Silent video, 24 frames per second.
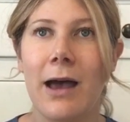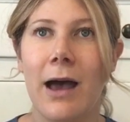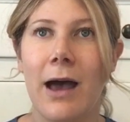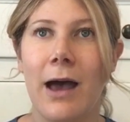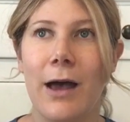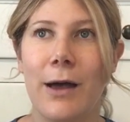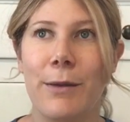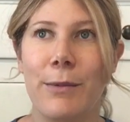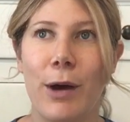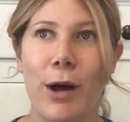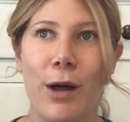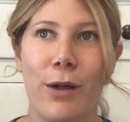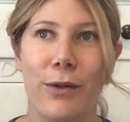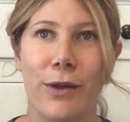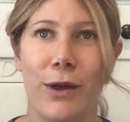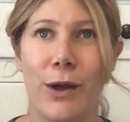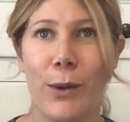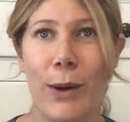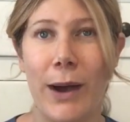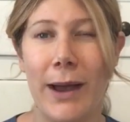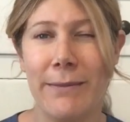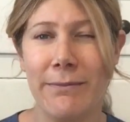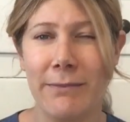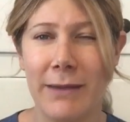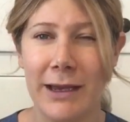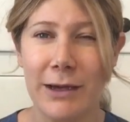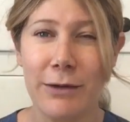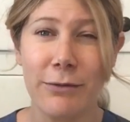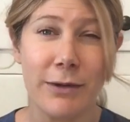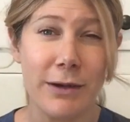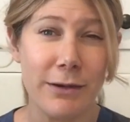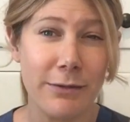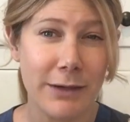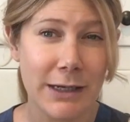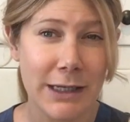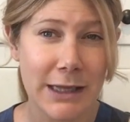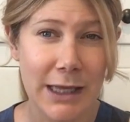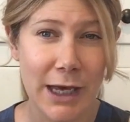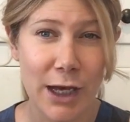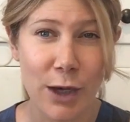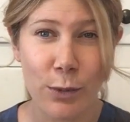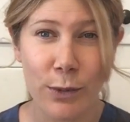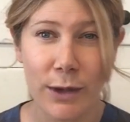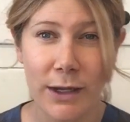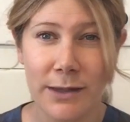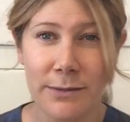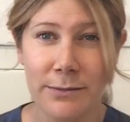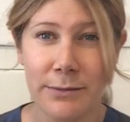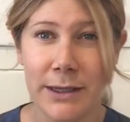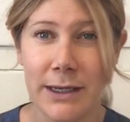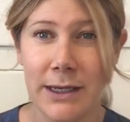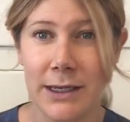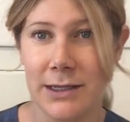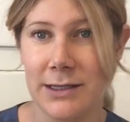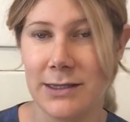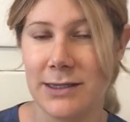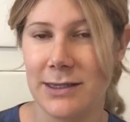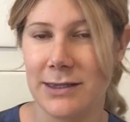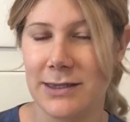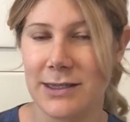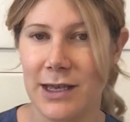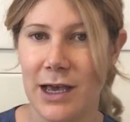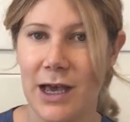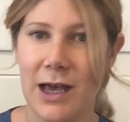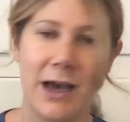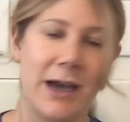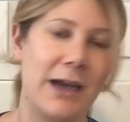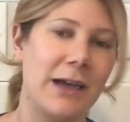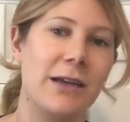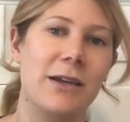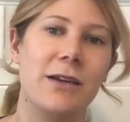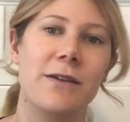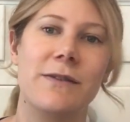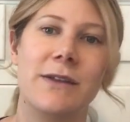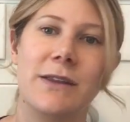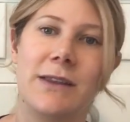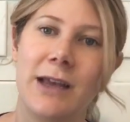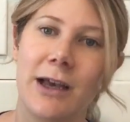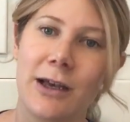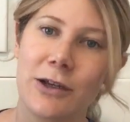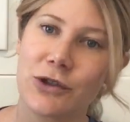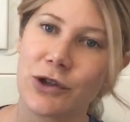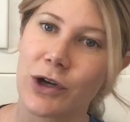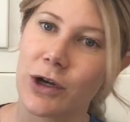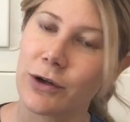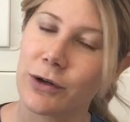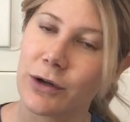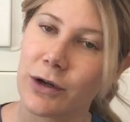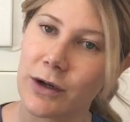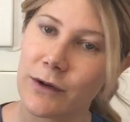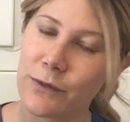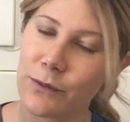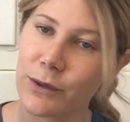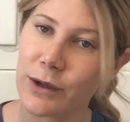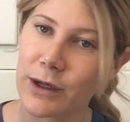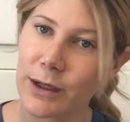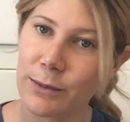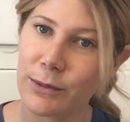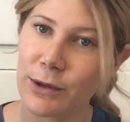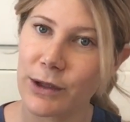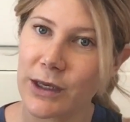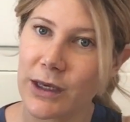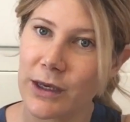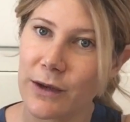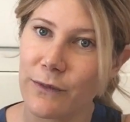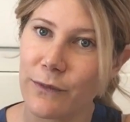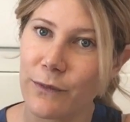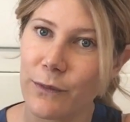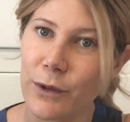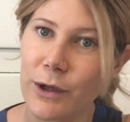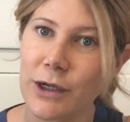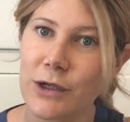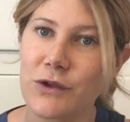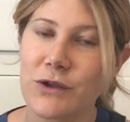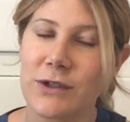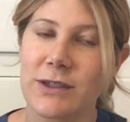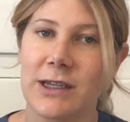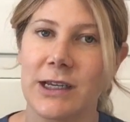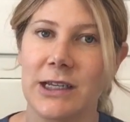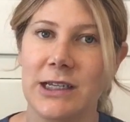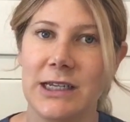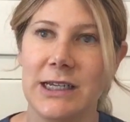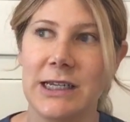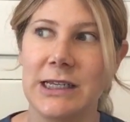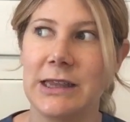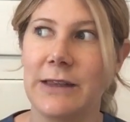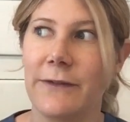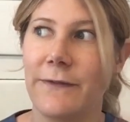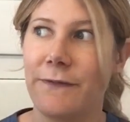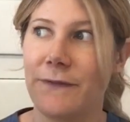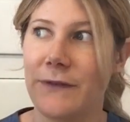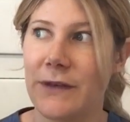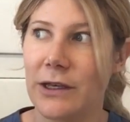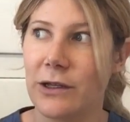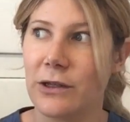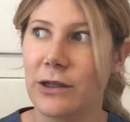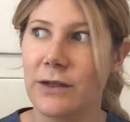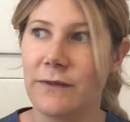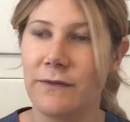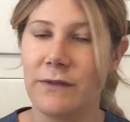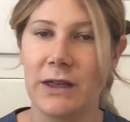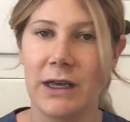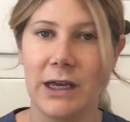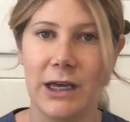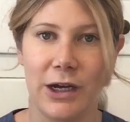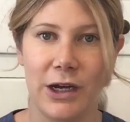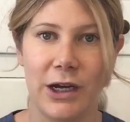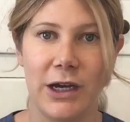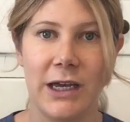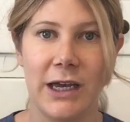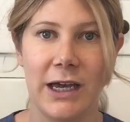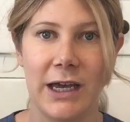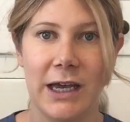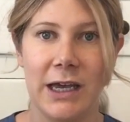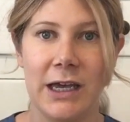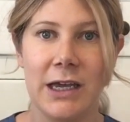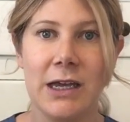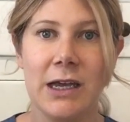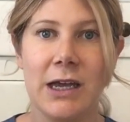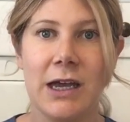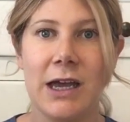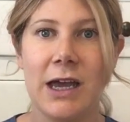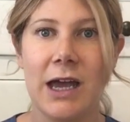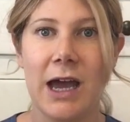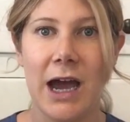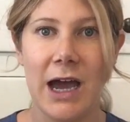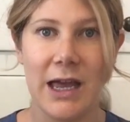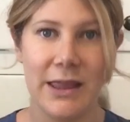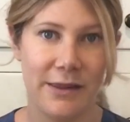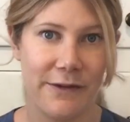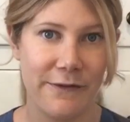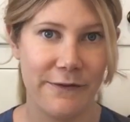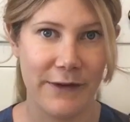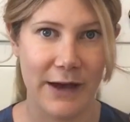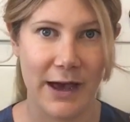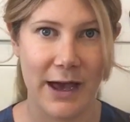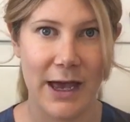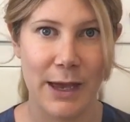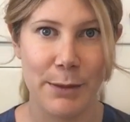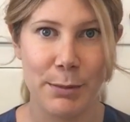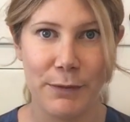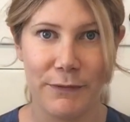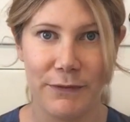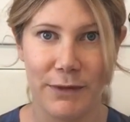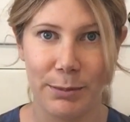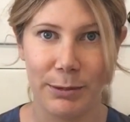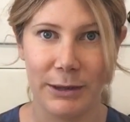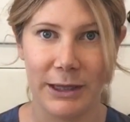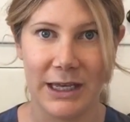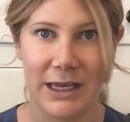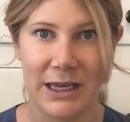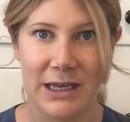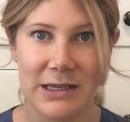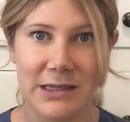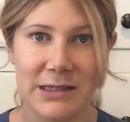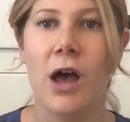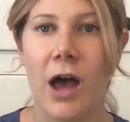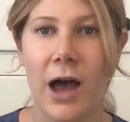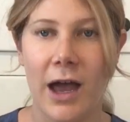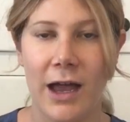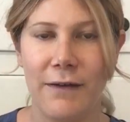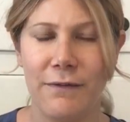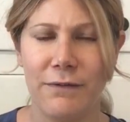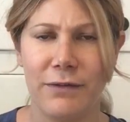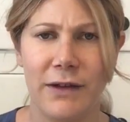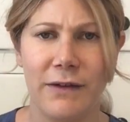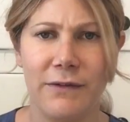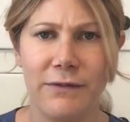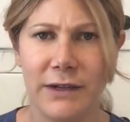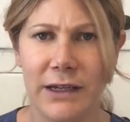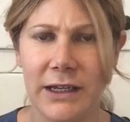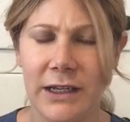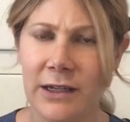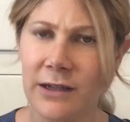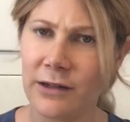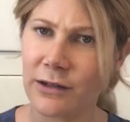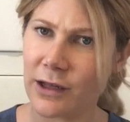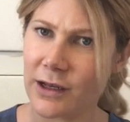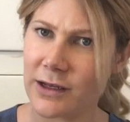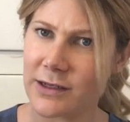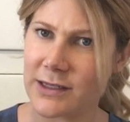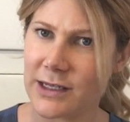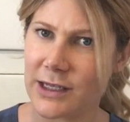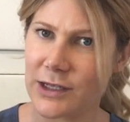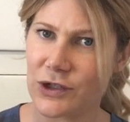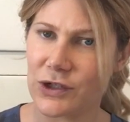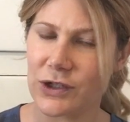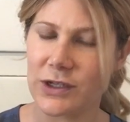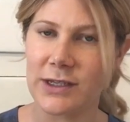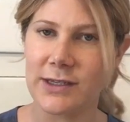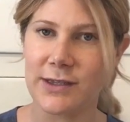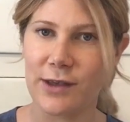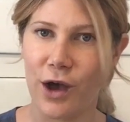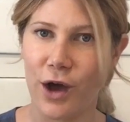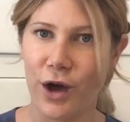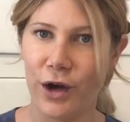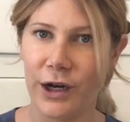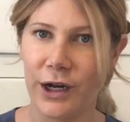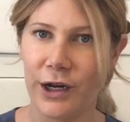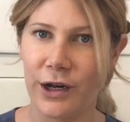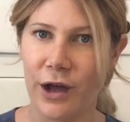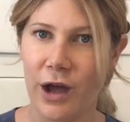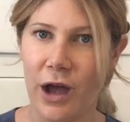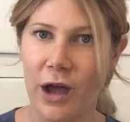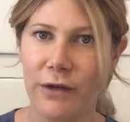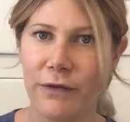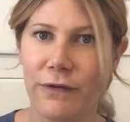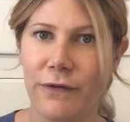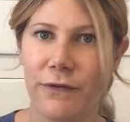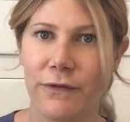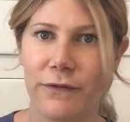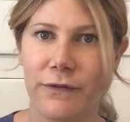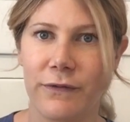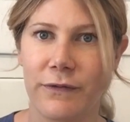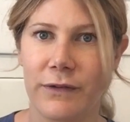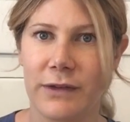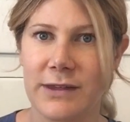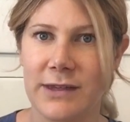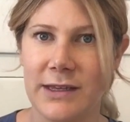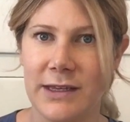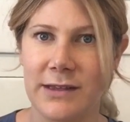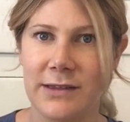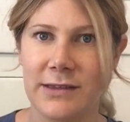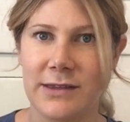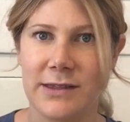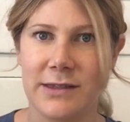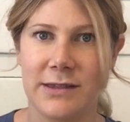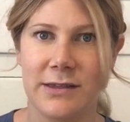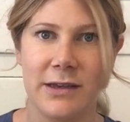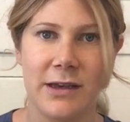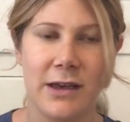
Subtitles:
although I might reread that one because it's kind of in that genre of what I'm looking for. Just like to get the feel of the area and the vibe of the place. I've lived in Los Angeles on and off since